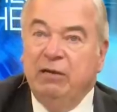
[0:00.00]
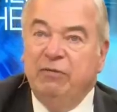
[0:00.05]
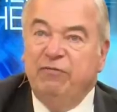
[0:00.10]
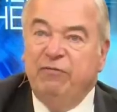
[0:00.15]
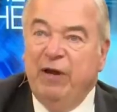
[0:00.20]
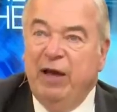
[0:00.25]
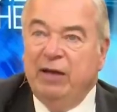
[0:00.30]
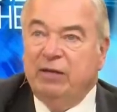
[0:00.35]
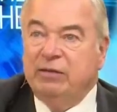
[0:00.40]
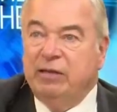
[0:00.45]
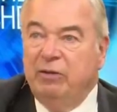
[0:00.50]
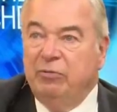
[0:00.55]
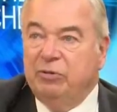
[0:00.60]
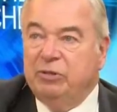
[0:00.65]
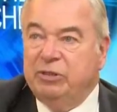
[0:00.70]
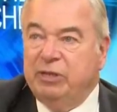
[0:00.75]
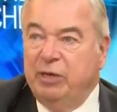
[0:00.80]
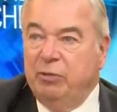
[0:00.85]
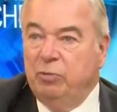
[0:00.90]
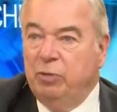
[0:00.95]
in fact, I
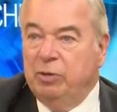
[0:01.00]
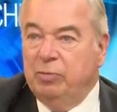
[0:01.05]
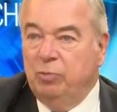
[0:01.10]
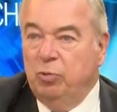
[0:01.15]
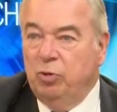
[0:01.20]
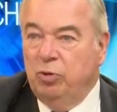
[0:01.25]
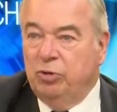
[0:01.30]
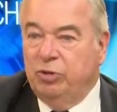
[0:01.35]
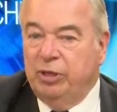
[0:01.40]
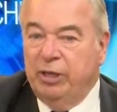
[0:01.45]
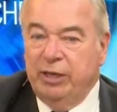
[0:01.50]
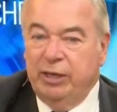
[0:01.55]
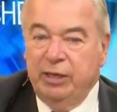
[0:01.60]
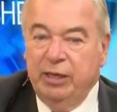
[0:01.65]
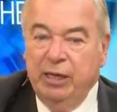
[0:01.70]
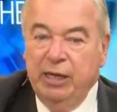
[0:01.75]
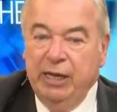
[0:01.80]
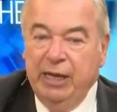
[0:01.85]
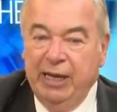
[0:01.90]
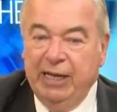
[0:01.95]
would say one more thing.
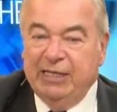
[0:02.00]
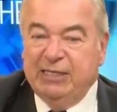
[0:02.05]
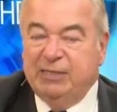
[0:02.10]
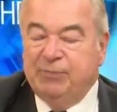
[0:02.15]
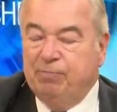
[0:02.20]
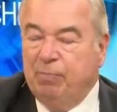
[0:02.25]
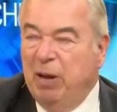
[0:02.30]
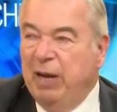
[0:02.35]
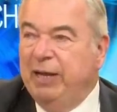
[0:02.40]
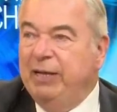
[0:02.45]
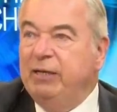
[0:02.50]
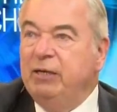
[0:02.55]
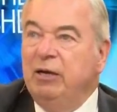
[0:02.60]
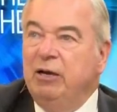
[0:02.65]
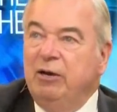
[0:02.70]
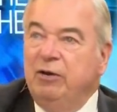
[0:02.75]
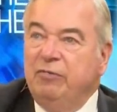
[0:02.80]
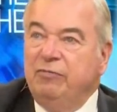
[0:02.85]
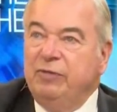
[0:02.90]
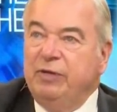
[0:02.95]
In spite
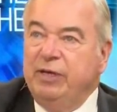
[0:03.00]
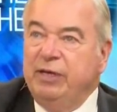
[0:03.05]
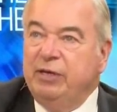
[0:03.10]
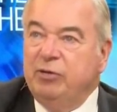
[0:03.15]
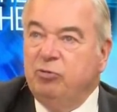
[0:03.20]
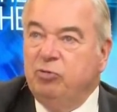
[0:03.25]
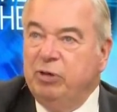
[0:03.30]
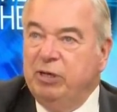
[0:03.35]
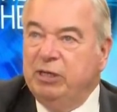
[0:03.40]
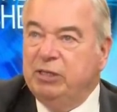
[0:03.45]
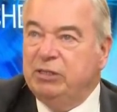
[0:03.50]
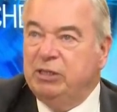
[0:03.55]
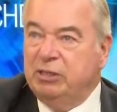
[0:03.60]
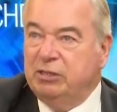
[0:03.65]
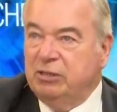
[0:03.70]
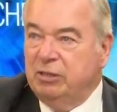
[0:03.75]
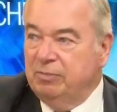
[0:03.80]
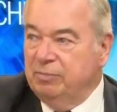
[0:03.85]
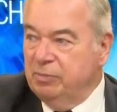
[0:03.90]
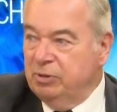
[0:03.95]
of the
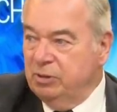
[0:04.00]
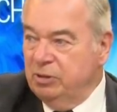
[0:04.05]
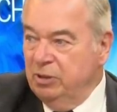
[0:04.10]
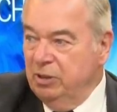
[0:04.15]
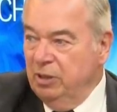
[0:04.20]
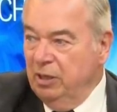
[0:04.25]
criticisms